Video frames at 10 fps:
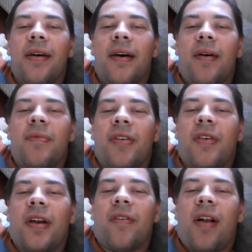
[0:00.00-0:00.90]
I'm just
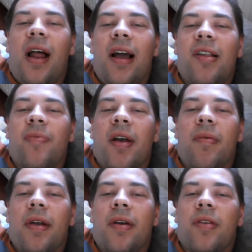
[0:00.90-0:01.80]
going to relax,
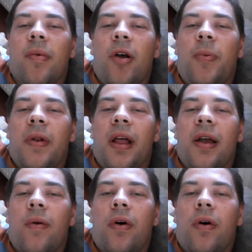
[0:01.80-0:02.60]
mate, because I'm open later